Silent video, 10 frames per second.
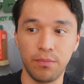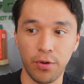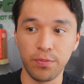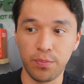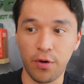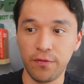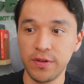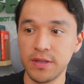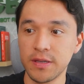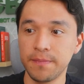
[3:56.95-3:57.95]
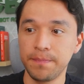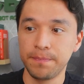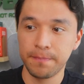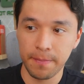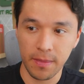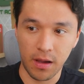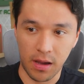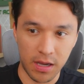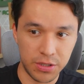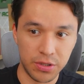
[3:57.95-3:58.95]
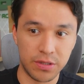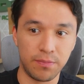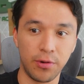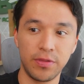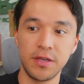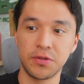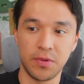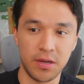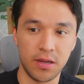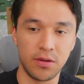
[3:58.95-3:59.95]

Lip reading: bot profit. I just deployed this one,